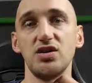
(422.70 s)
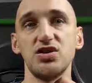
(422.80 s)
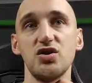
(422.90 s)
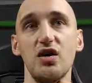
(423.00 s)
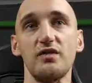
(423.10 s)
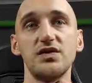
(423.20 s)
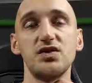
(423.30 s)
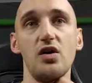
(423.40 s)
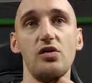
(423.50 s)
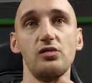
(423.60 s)
shove,
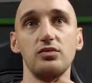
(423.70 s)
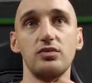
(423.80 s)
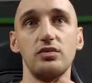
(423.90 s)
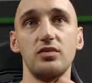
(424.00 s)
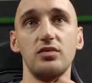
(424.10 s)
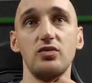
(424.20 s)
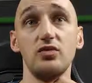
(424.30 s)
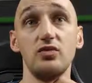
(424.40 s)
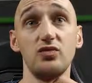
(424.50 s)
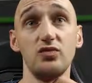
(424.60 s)
so
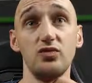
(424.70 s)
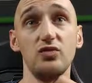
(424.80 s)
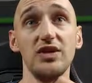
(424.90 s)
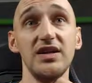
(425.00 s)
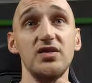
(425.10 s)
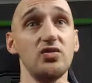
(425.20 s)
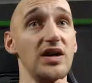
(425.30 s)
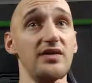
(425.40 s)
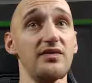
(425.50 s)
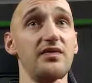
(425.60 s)
we need to
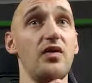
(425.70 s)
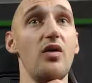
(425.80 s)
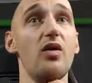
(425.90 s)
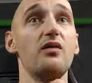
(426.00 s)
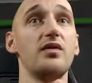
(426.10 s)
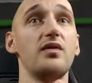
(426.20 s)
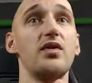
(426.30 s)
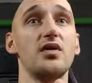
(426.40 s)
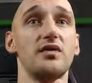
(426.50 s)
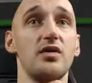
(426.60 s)
have over
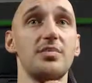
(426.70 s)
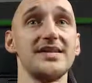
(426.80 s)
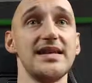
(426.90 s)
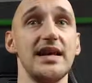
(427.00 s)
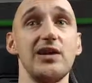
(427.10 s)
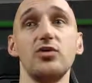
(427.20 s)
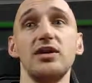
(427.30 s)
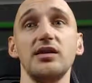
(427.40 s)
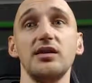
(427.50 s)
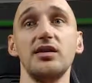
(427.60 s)
44%
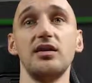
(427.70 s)
equity